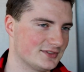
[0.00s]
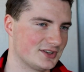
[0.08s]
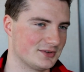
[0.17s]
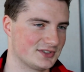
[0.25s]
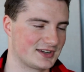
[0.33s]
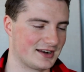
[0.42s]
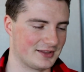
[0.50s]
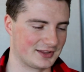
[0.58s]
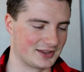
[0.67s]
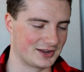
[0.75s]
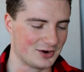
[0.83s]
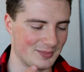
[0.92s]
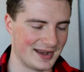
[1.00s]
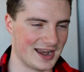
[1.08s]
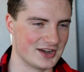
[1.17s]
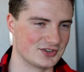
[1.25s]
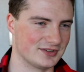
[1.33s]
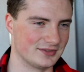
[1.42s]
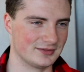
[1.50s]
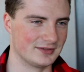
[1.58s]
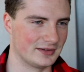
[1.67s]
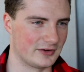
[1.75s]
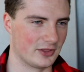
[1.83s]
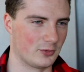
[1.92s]
So it was kind of like the culmination
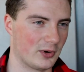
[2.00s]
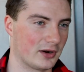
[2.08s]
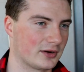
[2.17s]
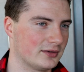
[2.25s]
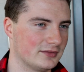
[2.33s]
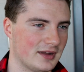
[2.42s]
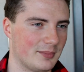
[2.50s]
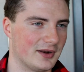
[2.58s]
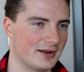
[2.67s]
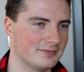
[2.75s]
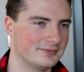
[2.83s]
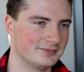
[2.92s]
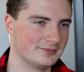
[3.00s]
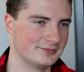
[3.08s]
of all the work I put in.